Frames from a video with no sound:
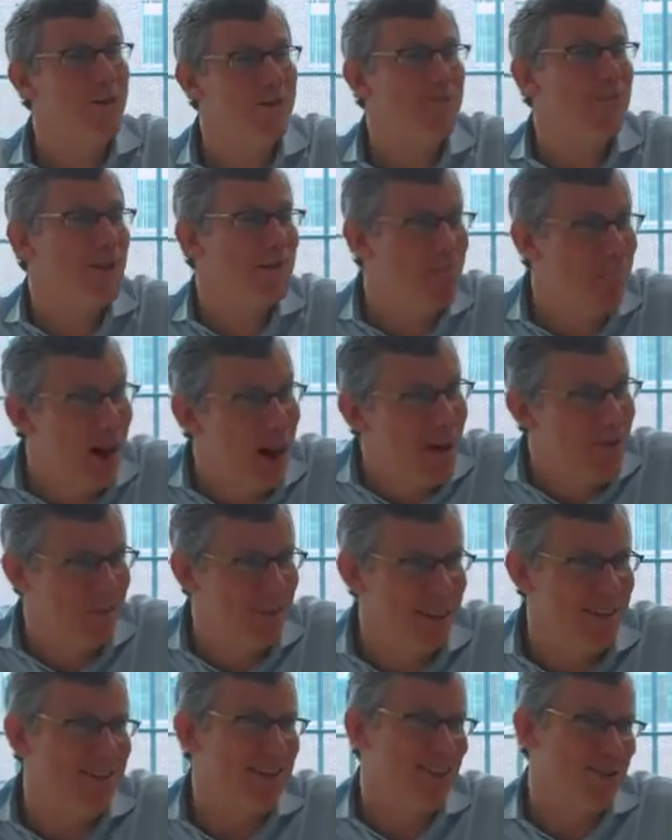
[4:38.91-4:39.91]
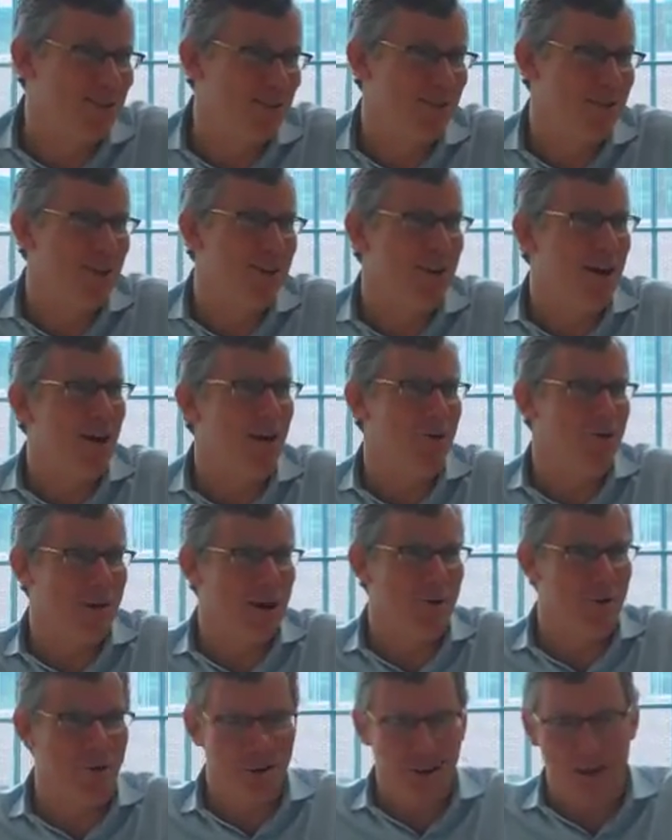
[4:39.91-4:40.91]
would have been bought by Salesforce.com if
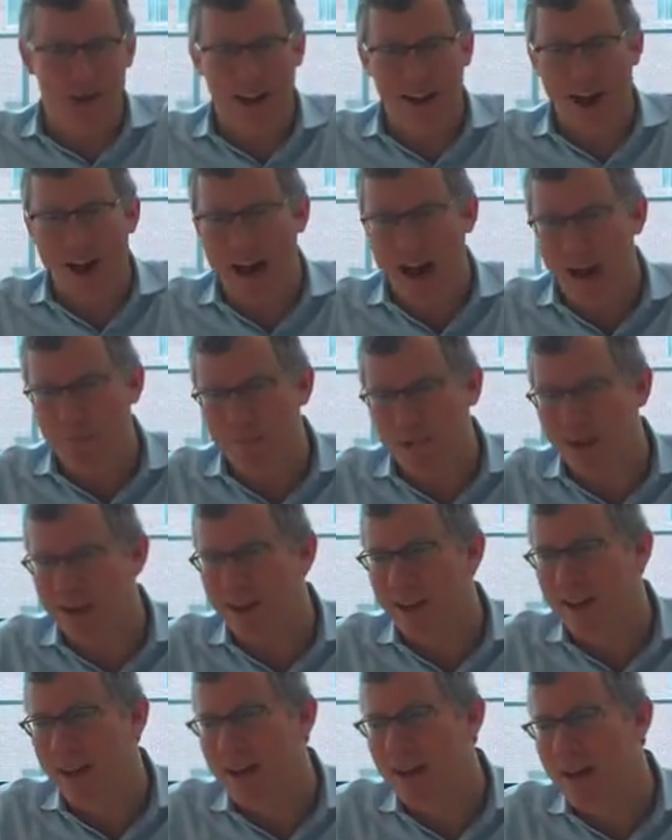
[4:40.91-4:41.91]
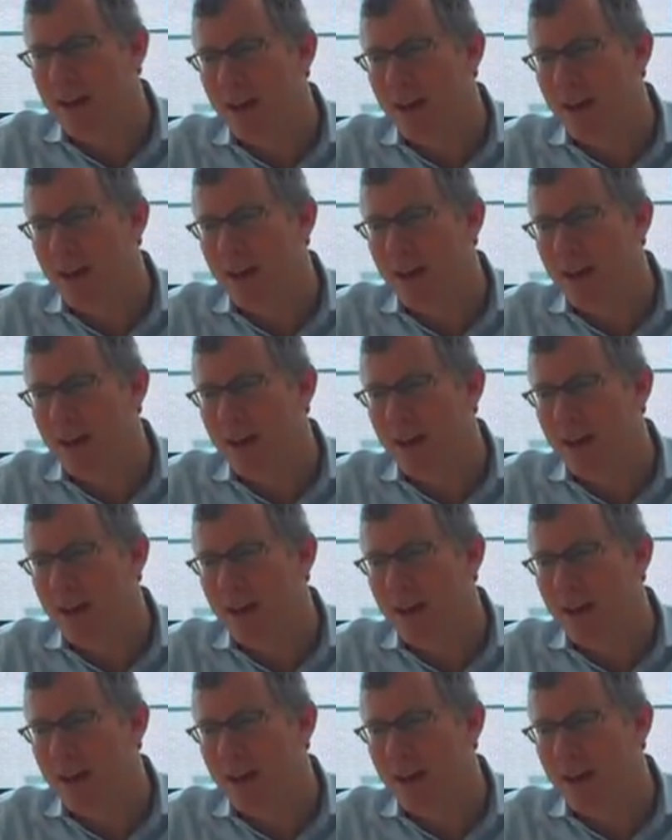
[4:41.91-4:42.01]
that were going to happen.